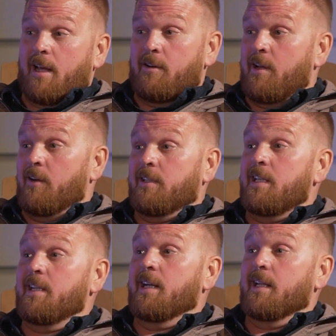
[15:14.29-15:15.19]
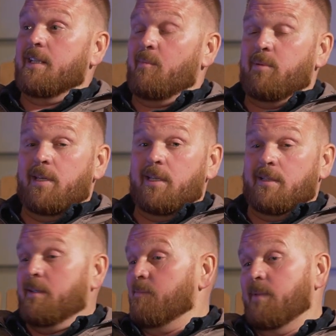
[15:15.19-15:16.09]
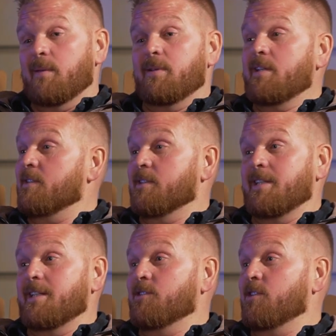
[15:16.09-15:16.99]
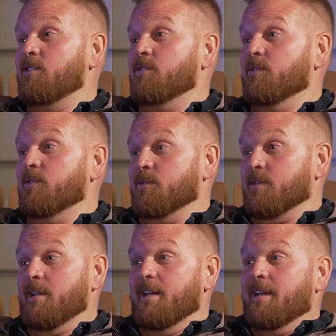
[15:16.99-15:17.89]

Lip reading: I don't know how Keaton got that big. Maybe he's just eating cheese doodles.